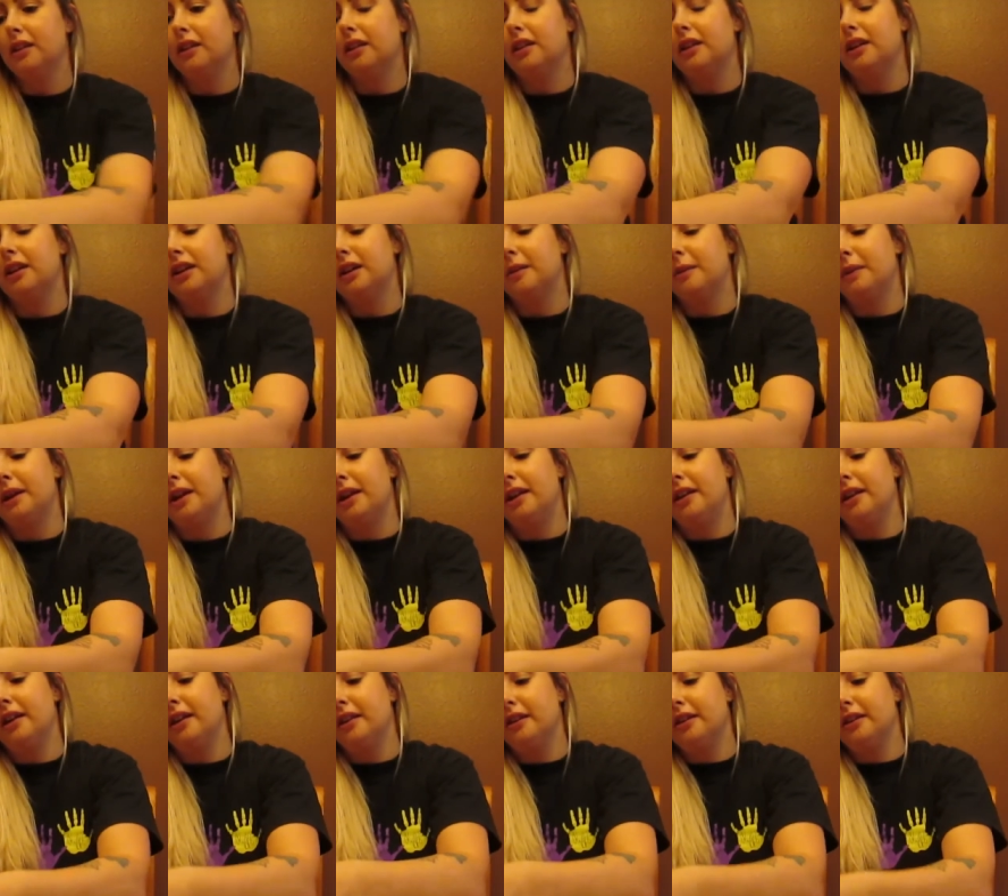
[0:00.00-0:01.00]

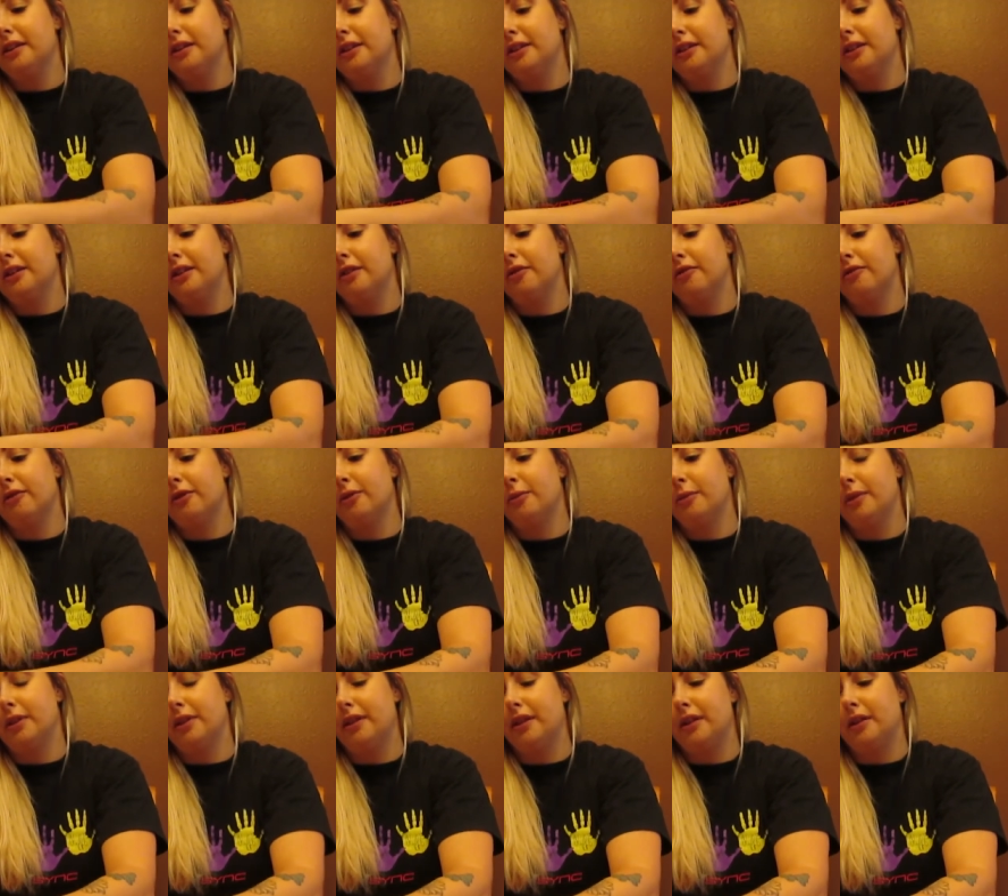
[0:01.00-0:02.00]
Another
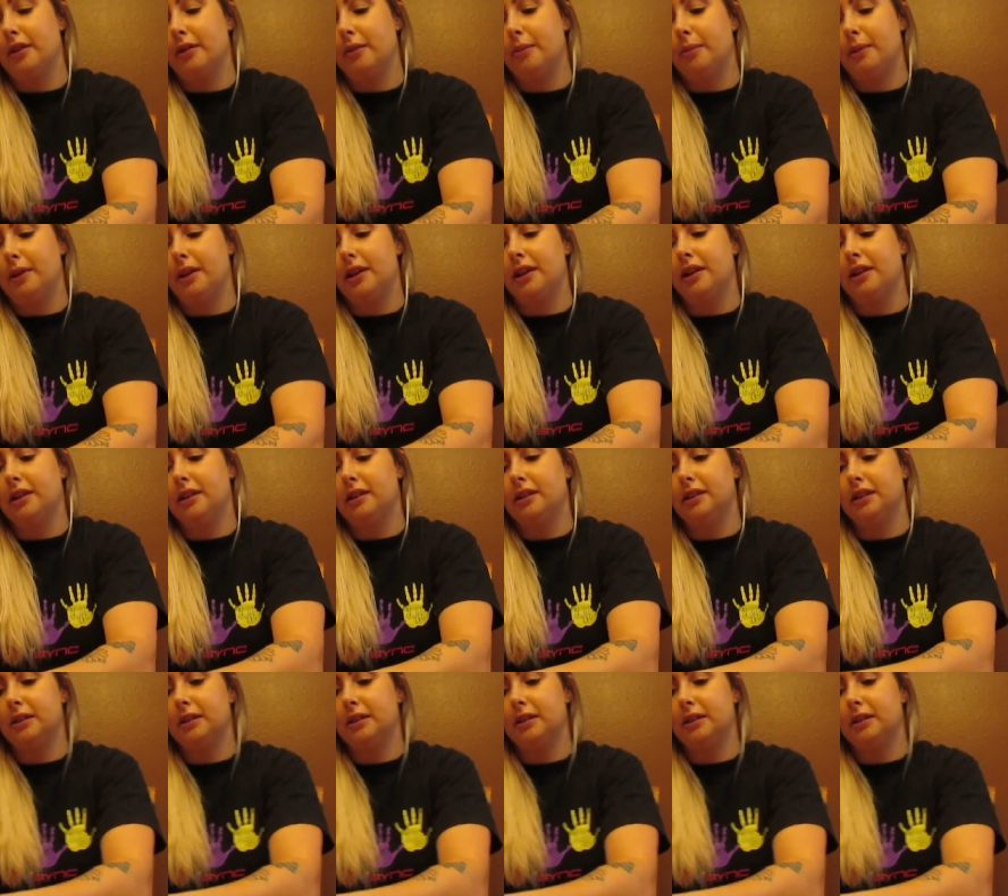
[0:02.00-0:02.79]
aromatherapy.